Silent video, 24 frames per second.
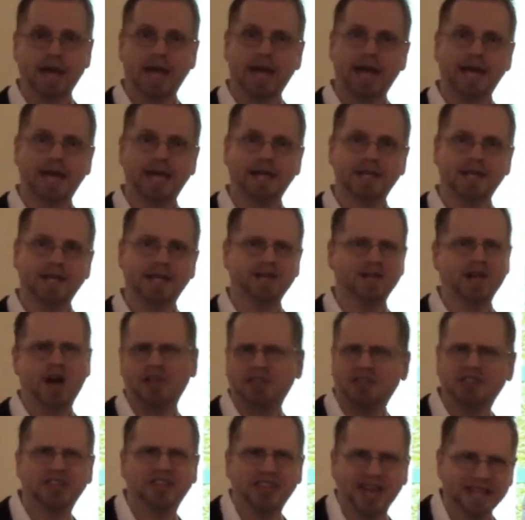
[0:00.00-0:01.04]
And, and
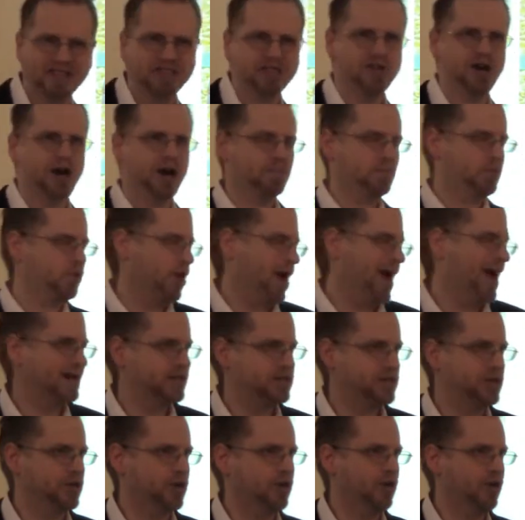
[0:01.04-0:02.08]
not that that's not
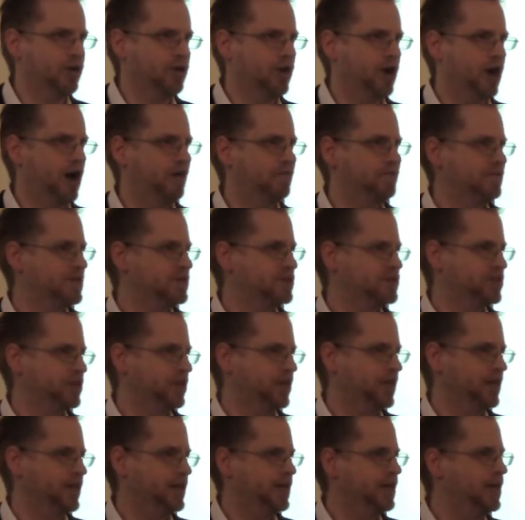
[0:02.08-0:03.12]
practical.
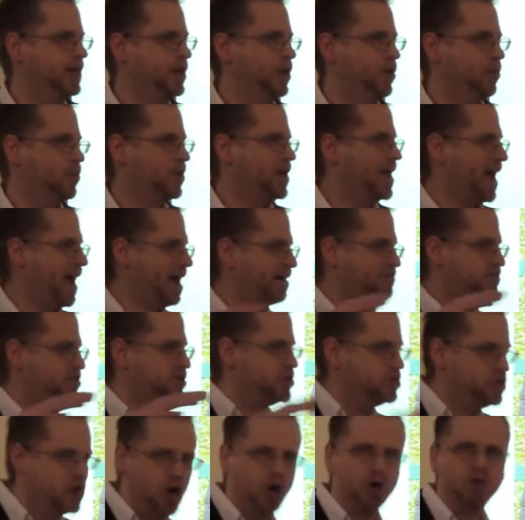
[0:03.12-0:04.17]
Obviously, we have
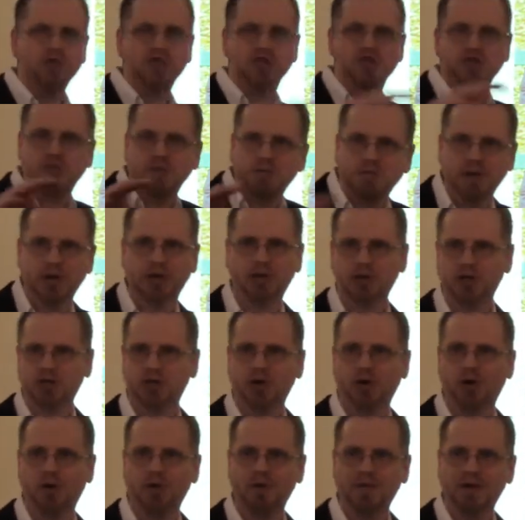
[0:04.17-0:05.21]
to know the
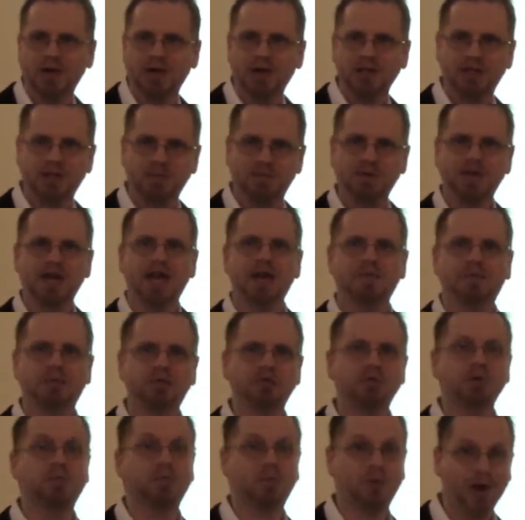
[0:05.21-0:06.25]
spiritual to be
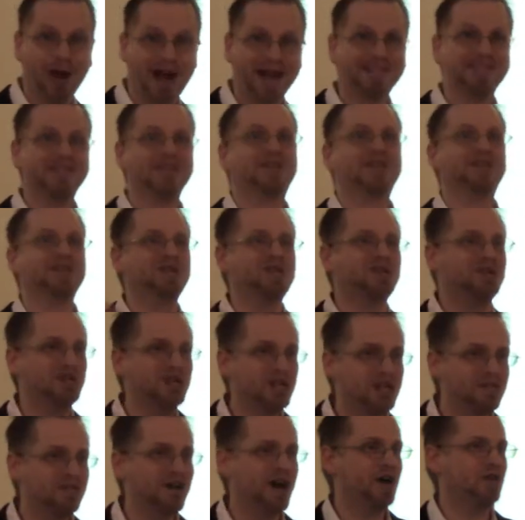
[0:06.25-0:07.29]
able to practically
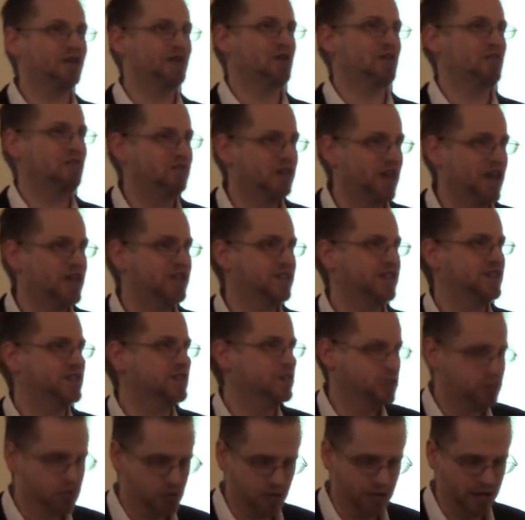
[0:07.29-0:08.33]
live out our faith in
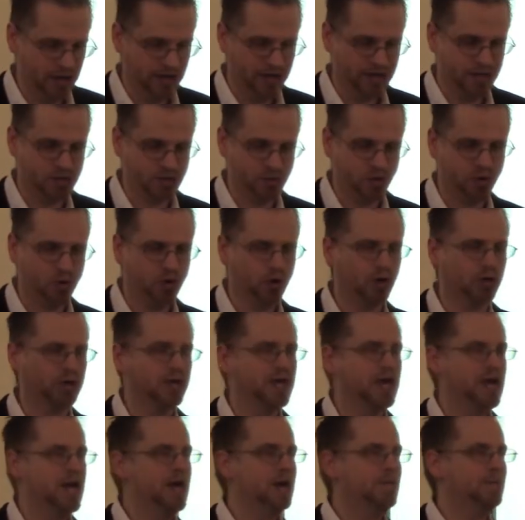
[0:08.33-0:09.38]
this, in this world.
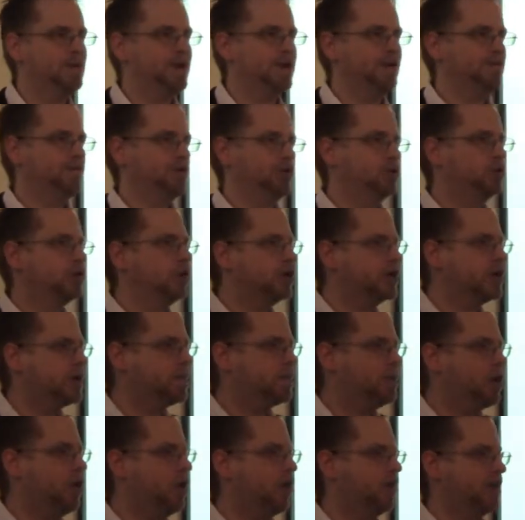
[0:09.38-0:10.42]
But if you look
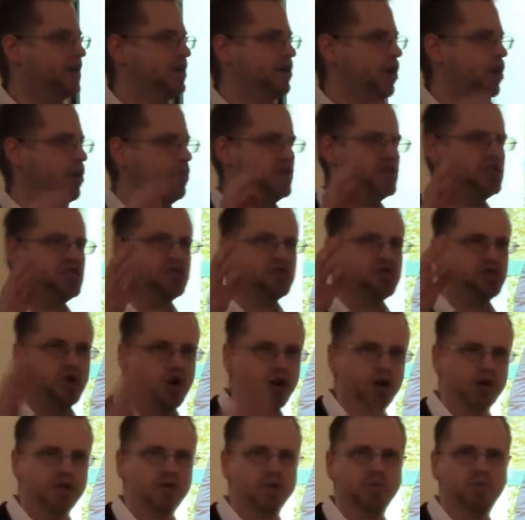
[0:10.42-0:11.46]
at Paul, he always
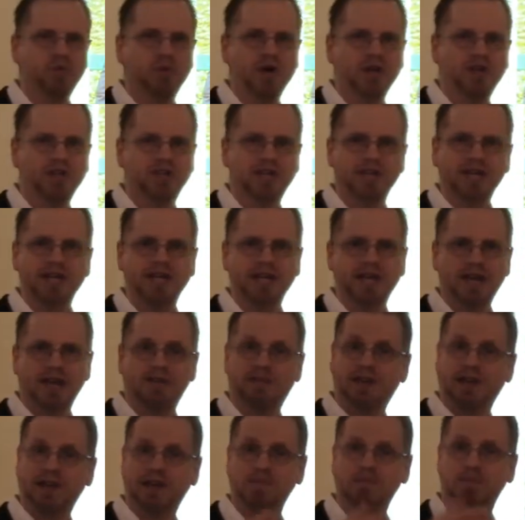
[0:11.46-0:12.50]
started with the,
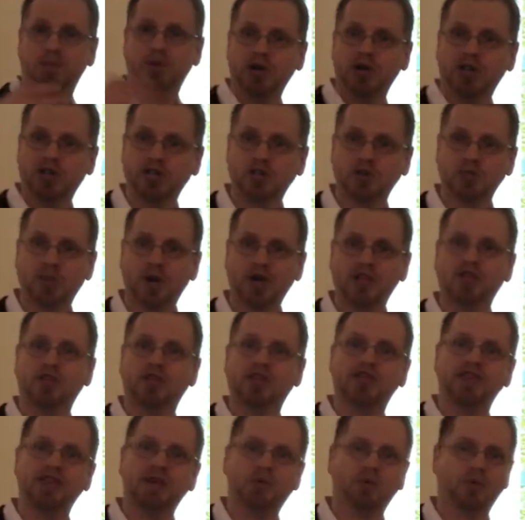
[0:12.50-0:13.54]
if I can it this way, the
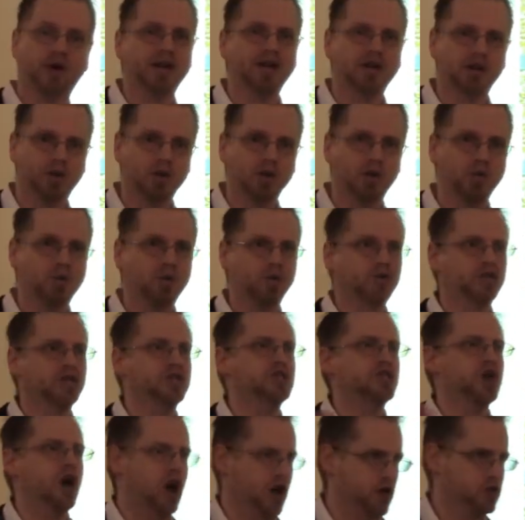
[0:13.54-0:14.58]
theoretical or the
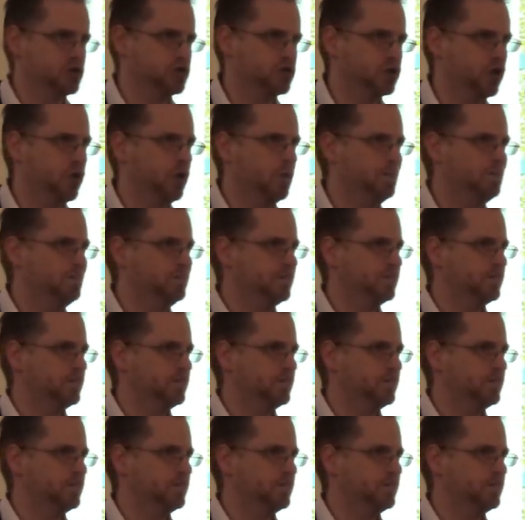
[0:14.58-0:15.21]
doctrinal.